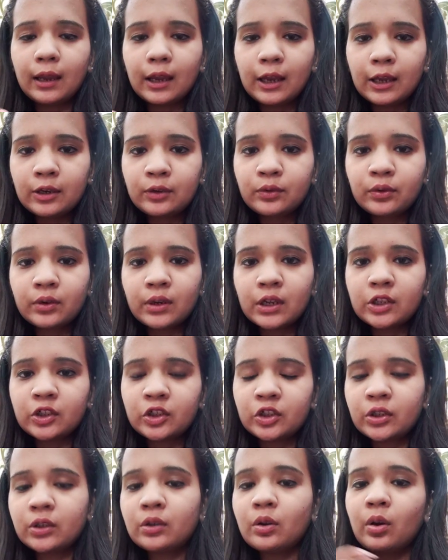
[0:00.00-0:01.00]

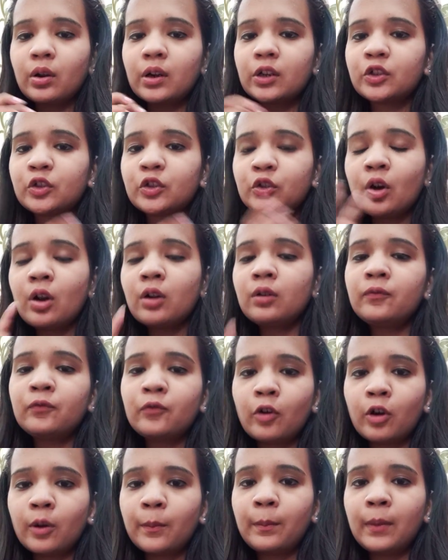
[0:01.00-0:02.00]
introduction or a short
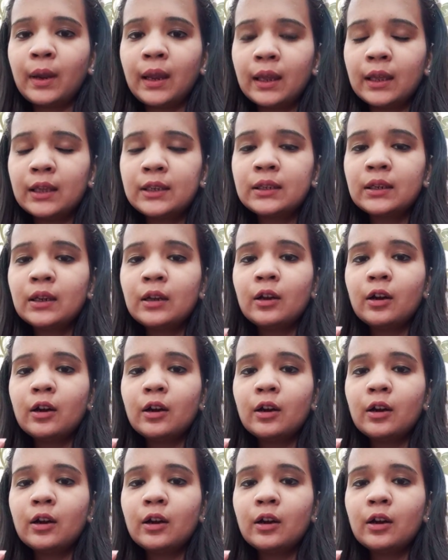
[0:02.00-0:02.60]
format